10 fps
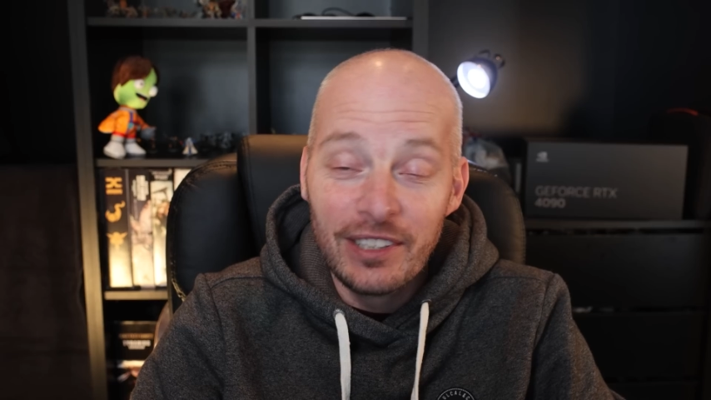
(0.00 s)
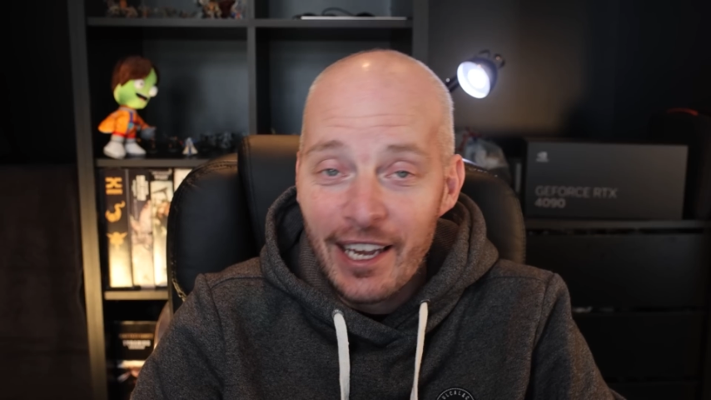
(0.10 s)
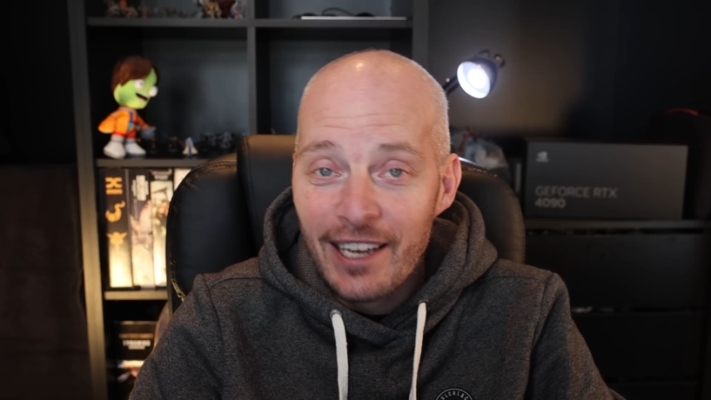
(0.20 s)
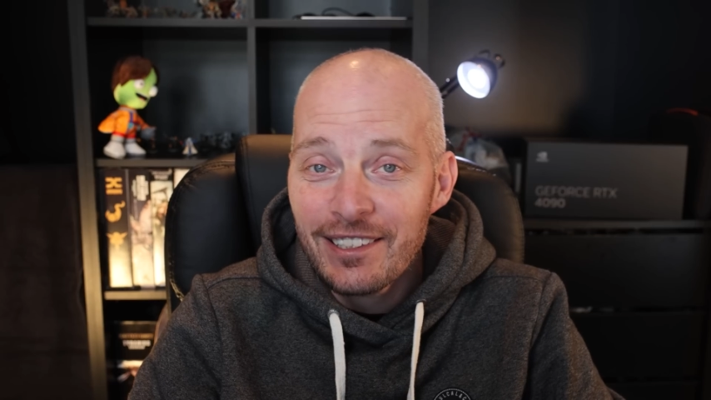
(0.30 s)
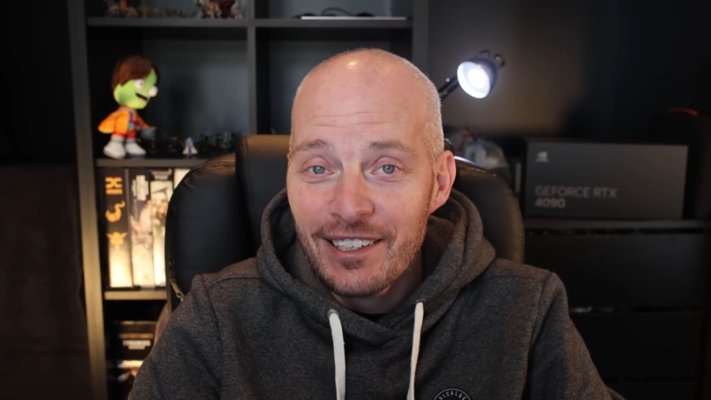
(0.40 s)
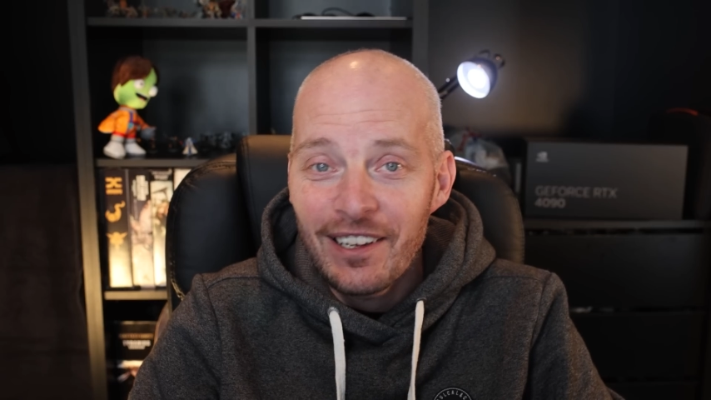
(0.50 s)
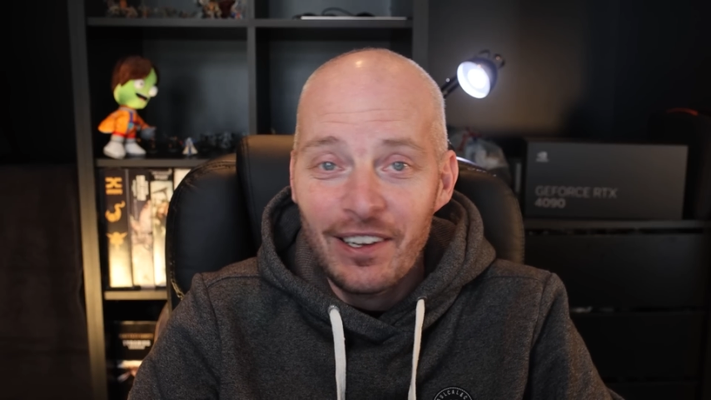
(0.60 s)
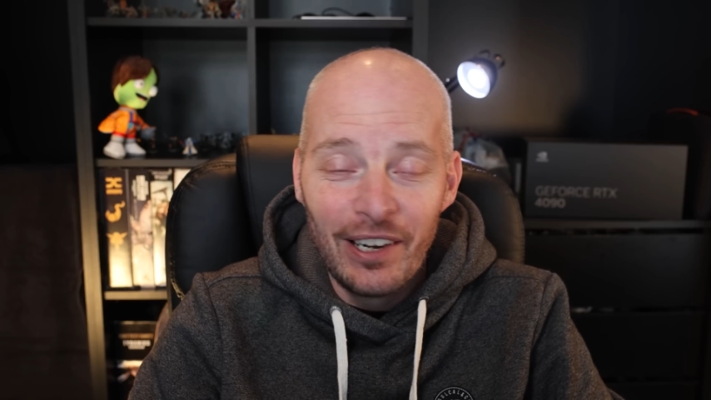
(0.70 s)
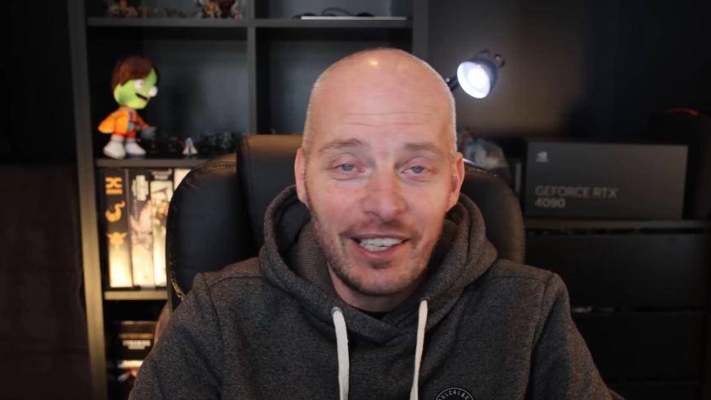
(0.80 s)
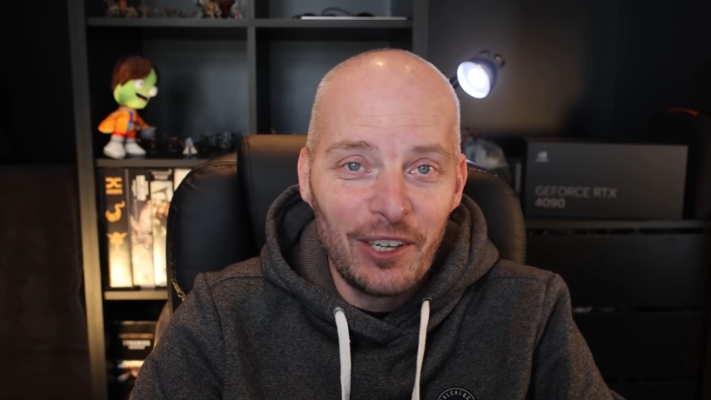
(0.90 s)
And yes,
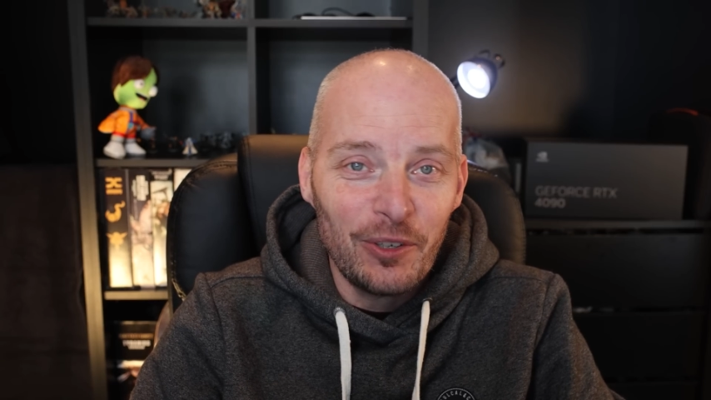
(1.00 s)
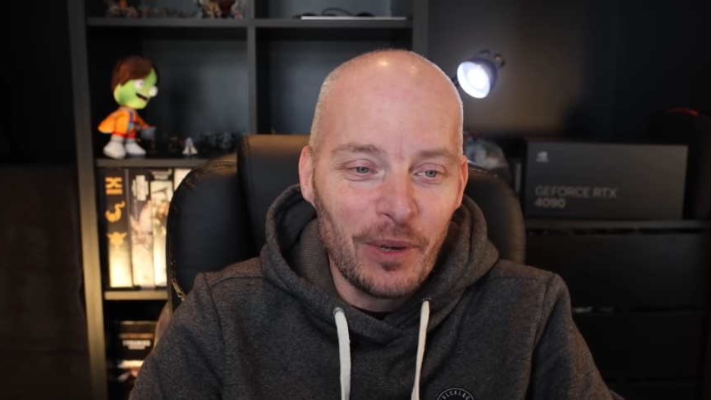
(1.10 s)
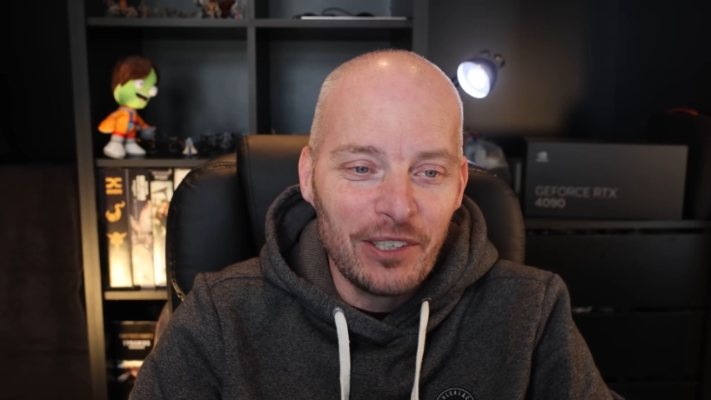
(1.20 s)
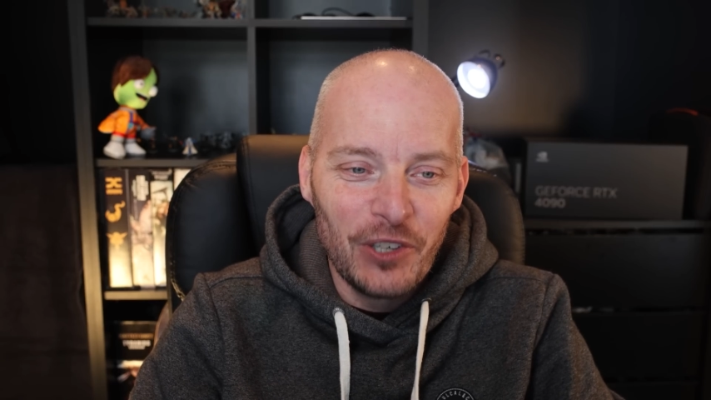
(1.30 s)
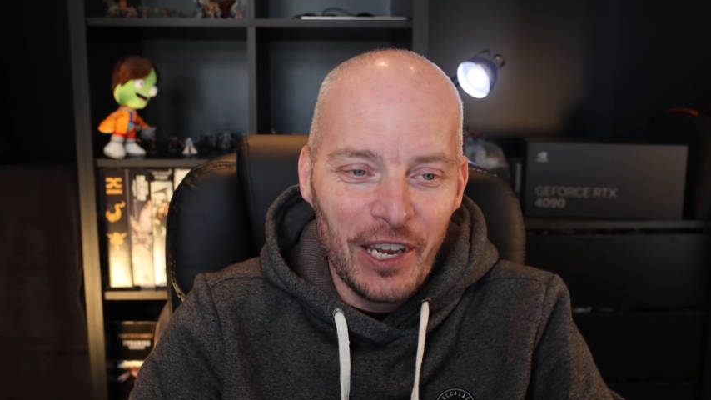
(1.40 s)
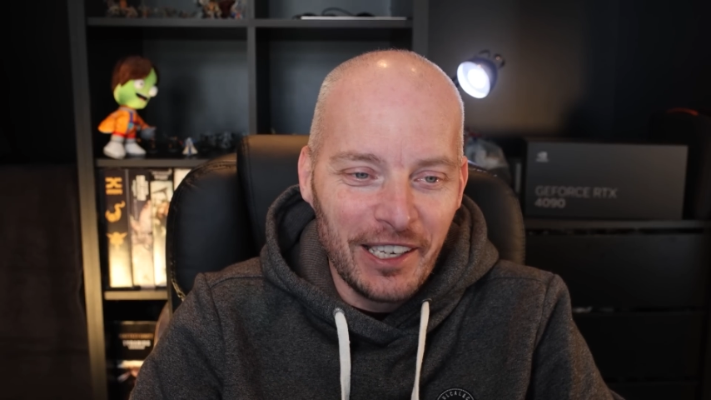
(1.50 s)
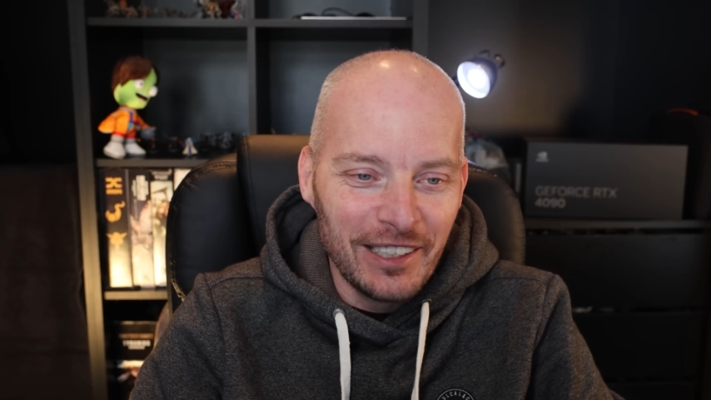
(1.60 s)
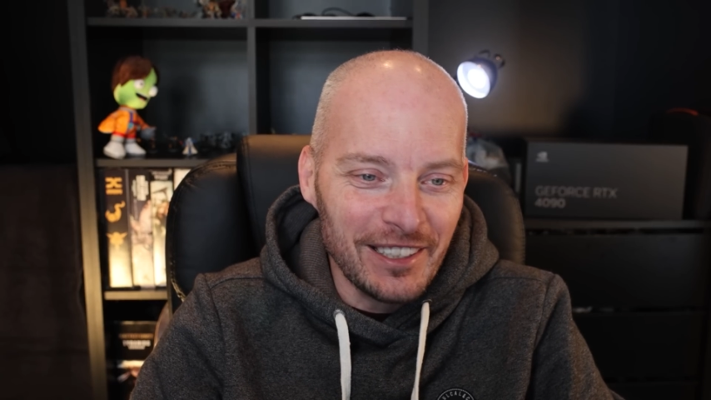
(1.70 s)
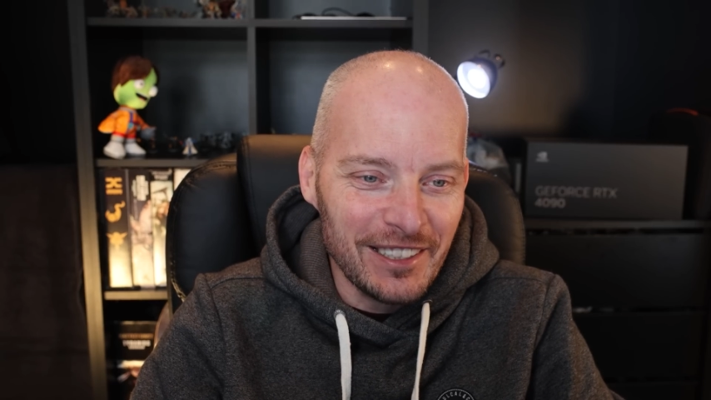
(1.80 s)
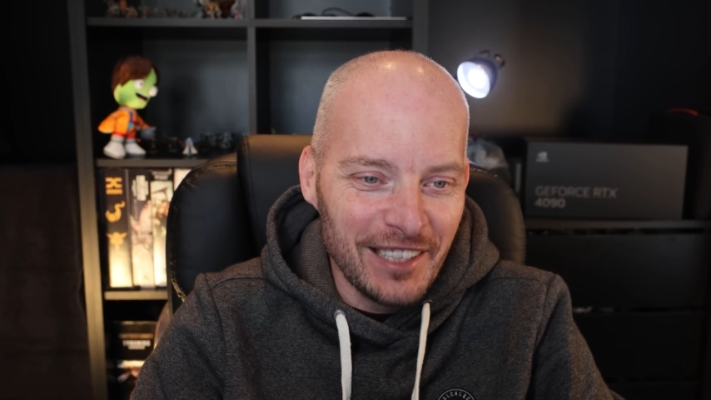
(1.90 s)
I know, uh, check
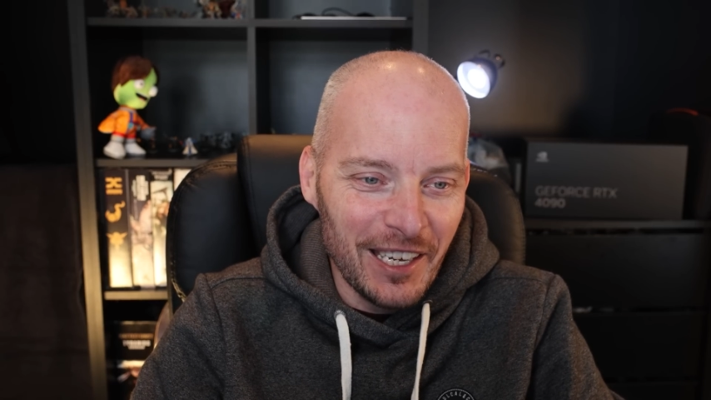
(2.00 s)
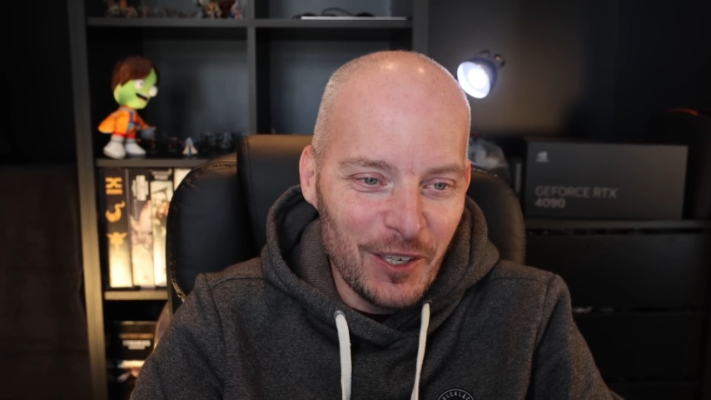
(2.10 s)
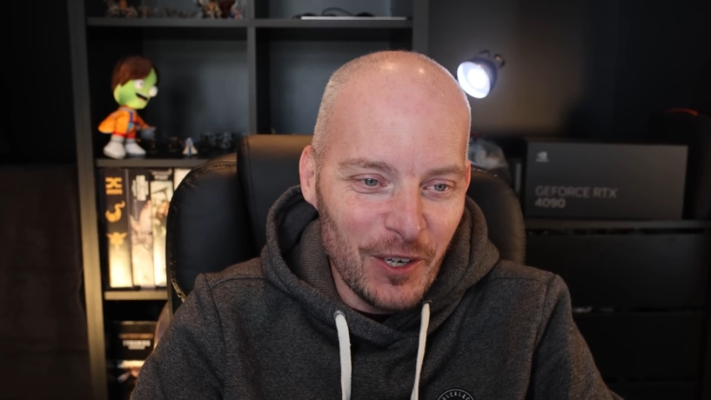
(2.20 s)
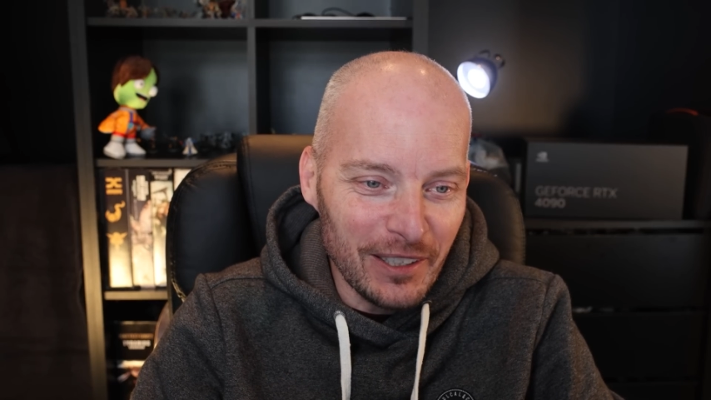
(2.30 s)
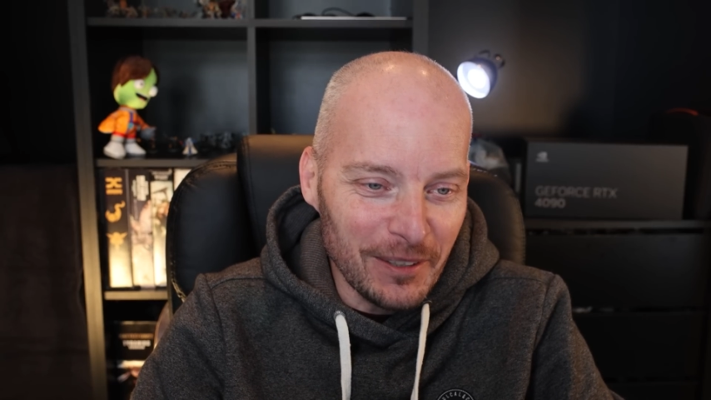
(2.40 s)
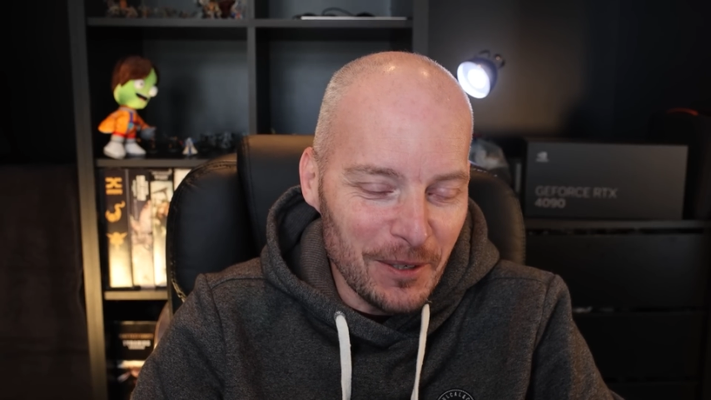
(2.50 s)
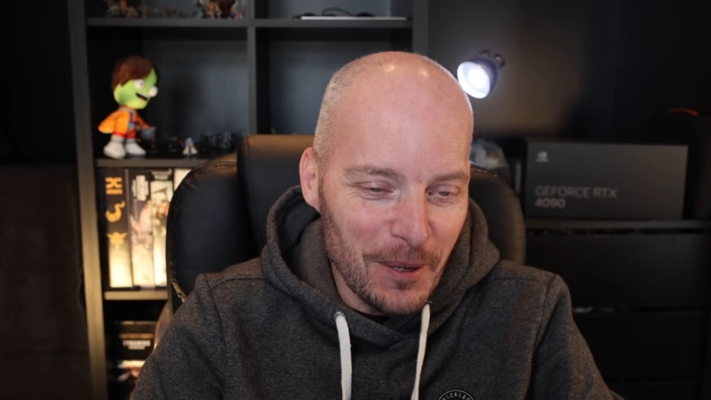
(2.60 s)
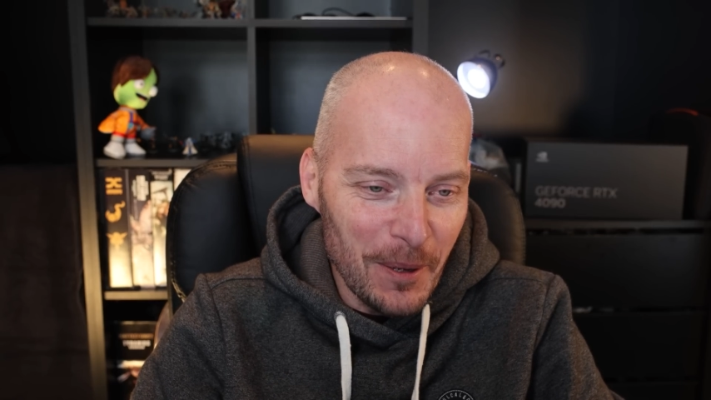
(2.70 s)
here, staging.